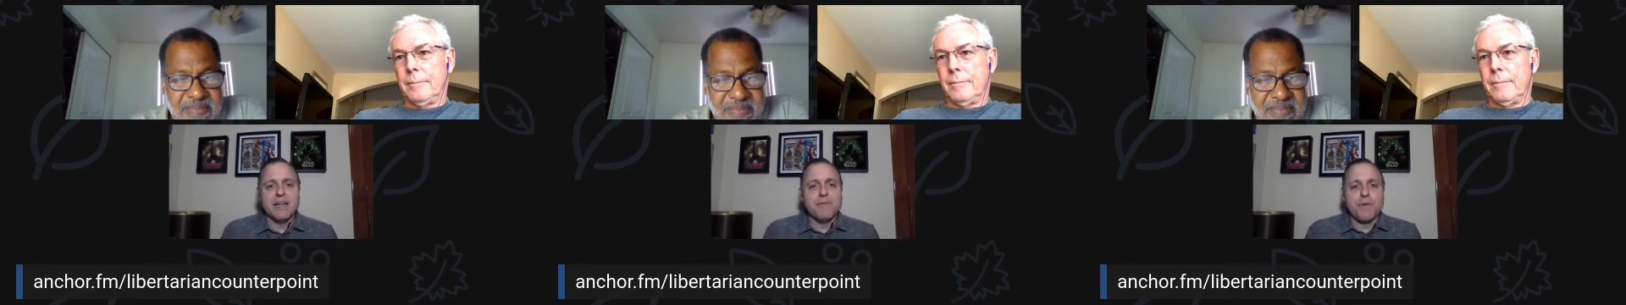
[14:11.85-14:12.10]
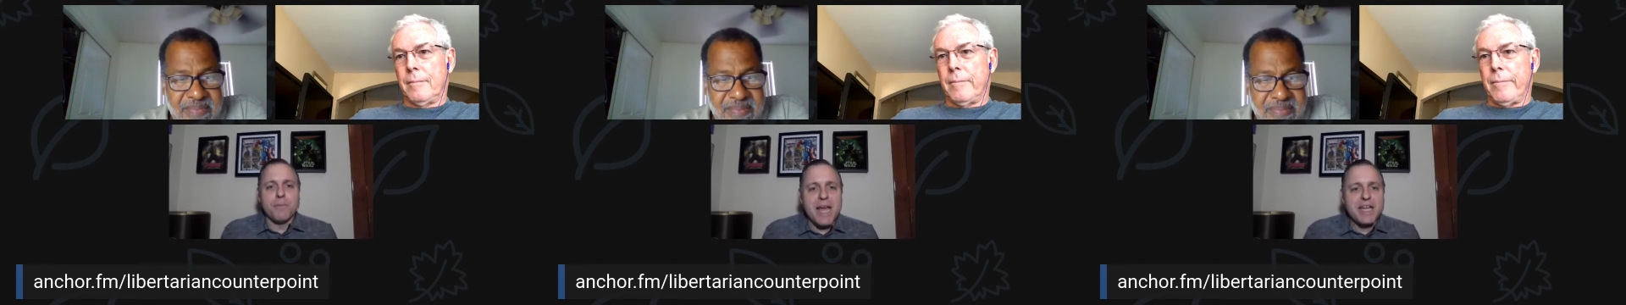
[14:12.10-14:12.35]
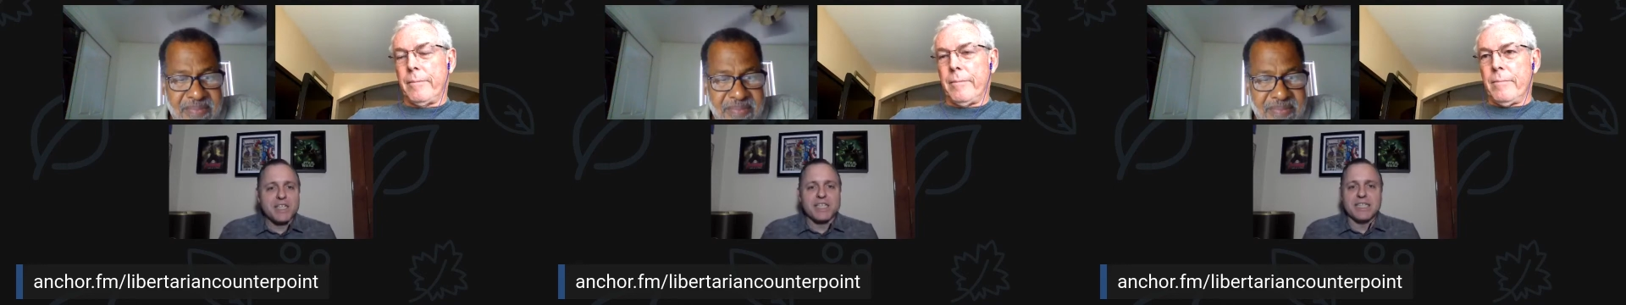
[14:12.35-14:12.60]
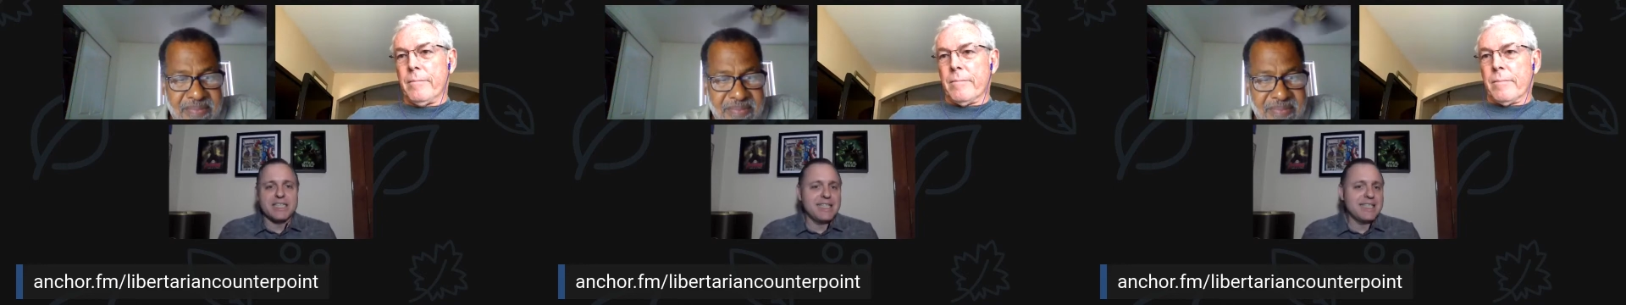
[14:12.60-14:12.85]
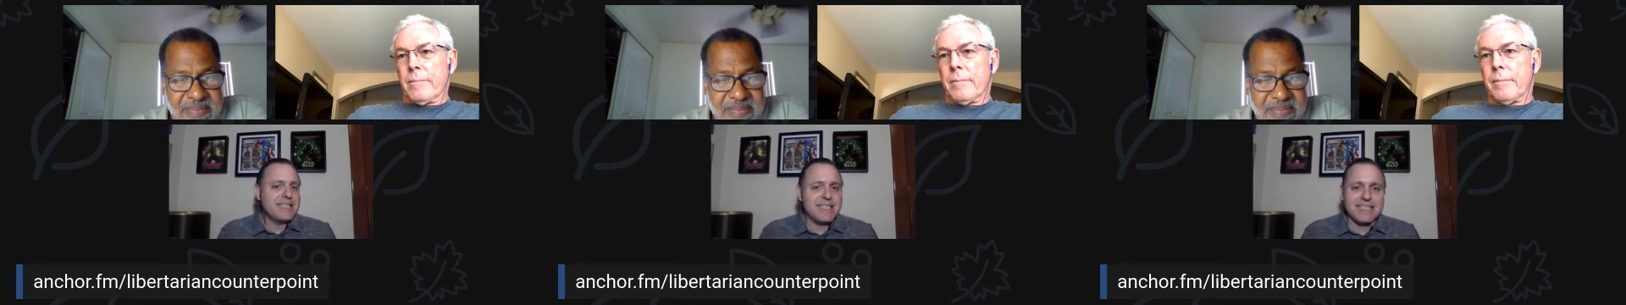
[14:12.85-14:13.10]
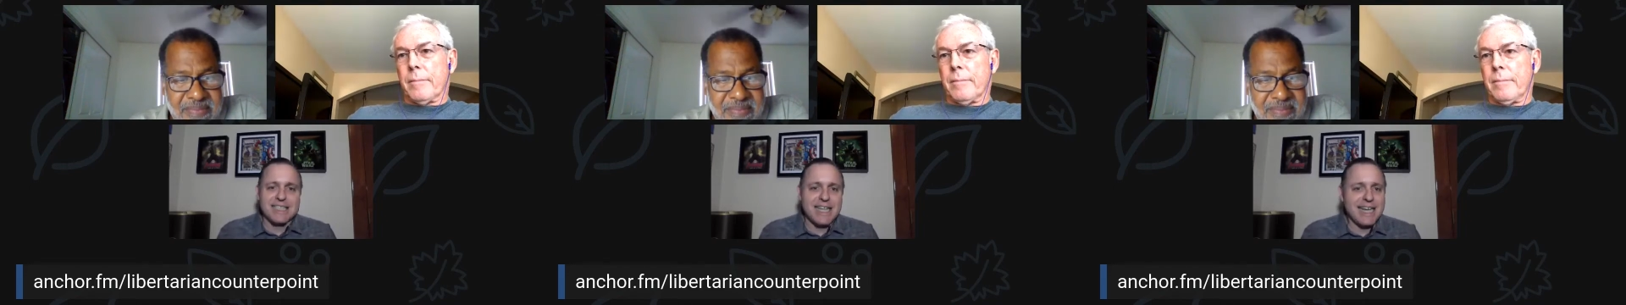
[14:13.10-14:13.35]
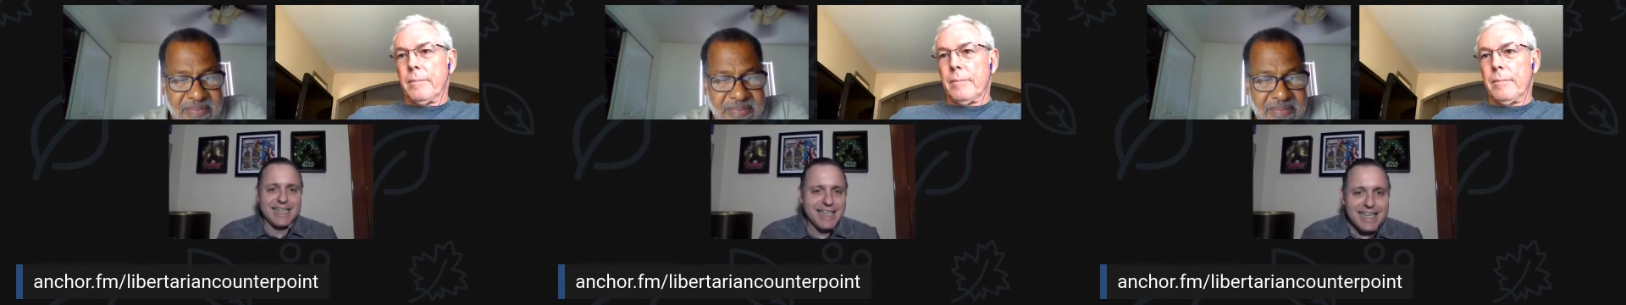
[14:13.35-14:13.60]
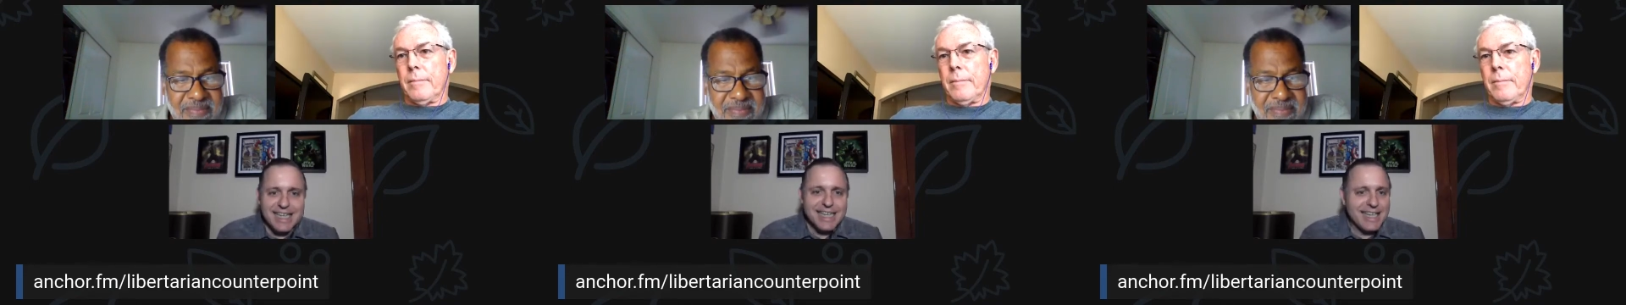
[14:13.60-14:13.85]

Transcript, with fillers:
Speaker 1: The information is, is just like,